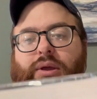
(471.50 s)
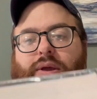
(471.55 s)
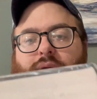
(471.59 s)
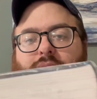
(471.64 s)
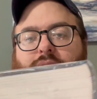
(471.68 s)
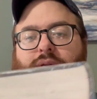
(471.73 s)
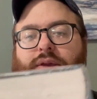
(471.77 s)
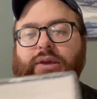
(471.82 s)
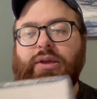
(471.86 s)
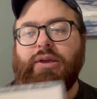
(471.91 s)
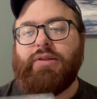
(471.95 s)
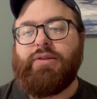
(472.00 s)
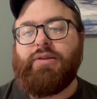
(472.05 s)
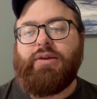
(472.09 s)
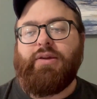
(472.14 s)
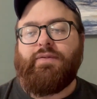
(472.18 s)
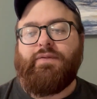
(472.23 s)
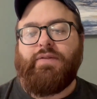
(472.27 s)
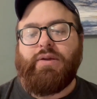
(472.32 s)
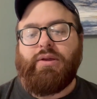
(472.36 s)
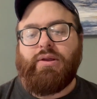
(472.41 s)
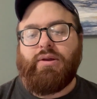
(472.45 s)
Keith
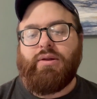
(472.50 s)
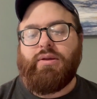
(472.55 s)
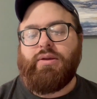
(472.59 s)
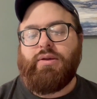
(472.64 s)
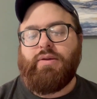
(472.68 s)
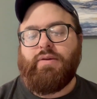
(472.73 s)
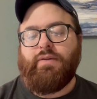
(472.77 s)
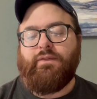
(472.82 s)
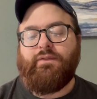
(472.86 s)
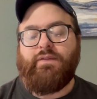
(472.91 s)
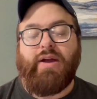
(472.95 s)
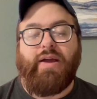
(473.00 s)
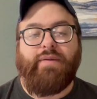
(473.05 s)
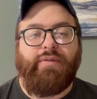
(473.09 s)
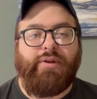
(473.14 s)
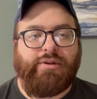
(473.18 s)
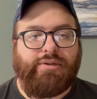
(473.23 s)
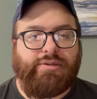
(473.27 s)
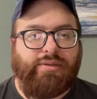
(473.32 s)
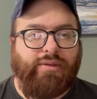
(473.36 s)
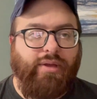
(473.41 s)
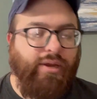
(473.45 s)
Giffen 5
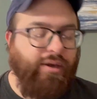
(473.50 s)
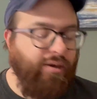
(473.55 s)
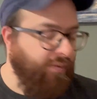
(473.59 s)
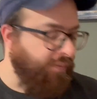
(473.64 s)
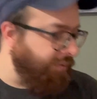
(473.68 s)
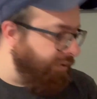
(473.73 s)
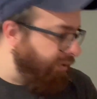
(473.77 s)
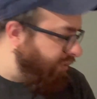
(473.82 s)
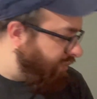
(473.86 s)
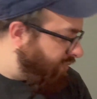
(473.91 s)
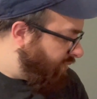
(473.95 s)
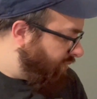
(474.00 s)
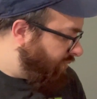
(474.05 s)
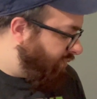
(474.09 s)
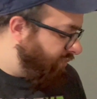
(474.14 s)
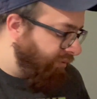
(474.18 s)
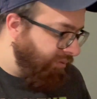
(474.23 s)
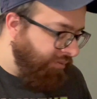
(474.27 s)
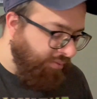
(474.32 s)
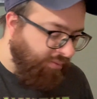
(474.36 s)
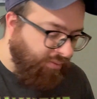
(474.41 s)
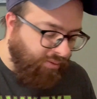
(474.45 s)
Years Later run.
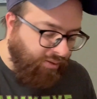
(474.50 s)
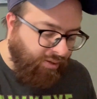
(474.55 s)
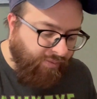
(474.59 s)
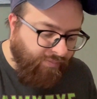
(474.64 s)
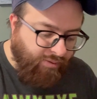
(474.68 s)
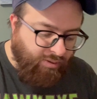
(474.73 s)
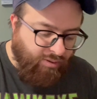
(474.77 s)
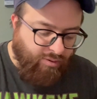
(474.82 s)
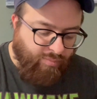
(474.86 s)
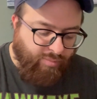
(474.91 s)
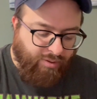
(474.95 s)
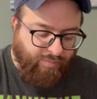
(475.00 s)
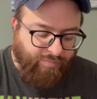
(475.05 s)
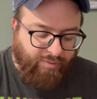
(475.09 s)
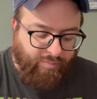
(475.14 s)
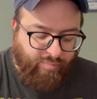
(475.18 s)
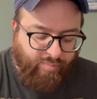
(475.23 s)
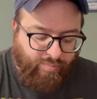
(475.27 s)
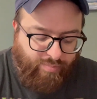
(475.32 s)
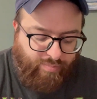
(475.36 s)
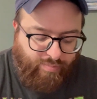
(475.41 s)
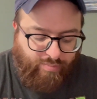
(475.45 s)
And I want to open up the
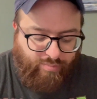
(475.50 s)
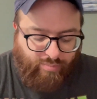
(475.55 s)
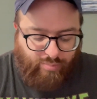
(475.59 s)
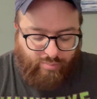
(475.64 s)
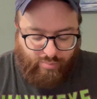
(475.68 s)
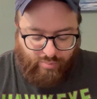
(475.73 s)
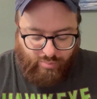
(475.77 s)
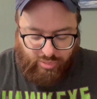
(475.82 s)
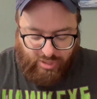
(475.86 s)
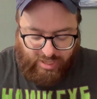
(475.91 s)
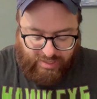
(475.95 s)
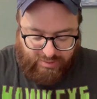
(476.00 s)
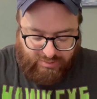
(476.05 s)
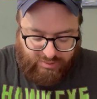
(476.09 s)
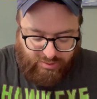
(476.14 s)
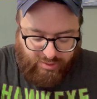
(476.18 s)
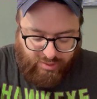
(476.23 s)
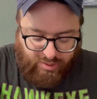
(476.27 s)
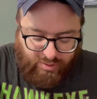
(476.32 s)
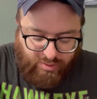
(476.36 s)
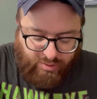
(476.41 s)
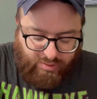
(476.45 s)

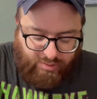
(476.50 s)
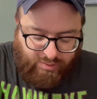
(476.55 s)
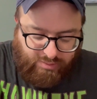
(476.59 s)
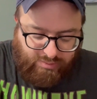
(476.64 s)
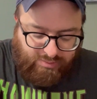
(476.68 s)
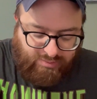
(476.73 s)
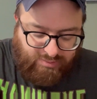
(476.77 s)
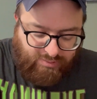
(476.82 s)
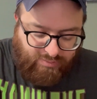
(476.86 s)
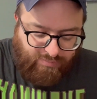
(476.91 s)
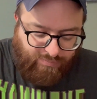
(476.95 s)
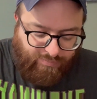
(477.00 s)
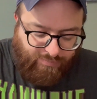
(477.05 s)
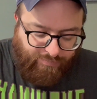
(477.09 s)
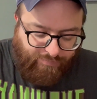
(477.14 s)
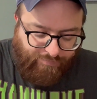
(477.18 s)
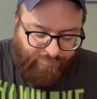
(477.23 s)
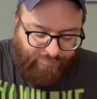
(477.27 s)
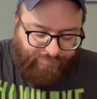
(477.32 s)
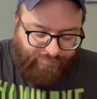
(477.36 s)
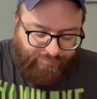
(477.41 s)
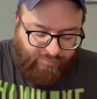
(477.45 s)
plastic here because
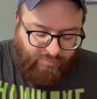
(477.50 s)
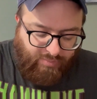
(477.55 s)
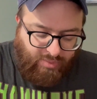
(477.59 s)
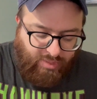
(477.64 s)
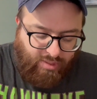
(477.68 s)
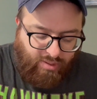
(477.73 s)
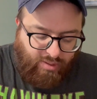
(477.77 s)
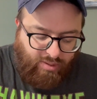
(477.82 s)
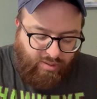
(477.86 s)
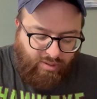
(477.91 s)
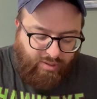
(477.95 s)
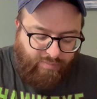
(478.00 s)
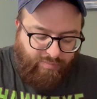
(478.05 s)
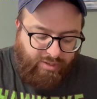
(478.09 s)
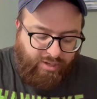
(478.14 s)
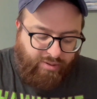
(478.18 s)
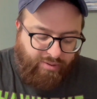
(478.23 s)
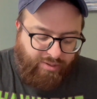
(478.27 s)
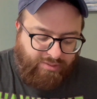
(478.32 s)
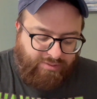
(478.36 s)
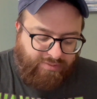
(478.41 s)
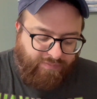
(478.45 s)
I am
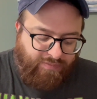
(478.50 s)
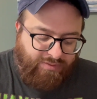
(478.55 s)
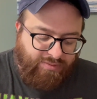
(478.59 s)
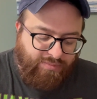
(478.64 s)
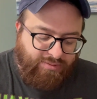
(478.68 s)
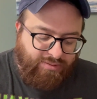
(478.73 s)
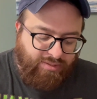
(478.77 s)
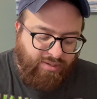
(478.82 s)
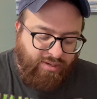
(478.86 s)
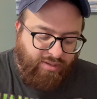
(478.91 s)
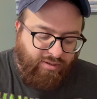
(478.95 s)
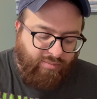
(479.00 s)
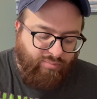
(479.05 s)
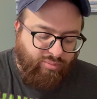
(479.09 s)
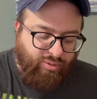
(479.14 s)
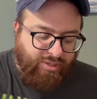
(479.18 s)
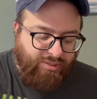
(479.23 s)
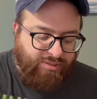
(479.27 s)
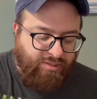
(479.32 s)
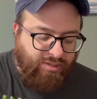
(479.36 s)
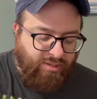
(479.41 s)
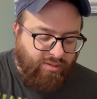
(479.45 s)
curious if this was another
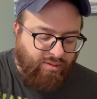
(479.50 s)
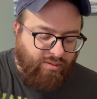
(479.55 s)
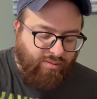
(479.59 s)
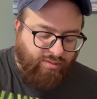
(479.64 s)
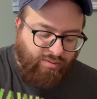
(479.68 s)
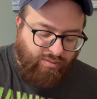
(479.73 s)
printing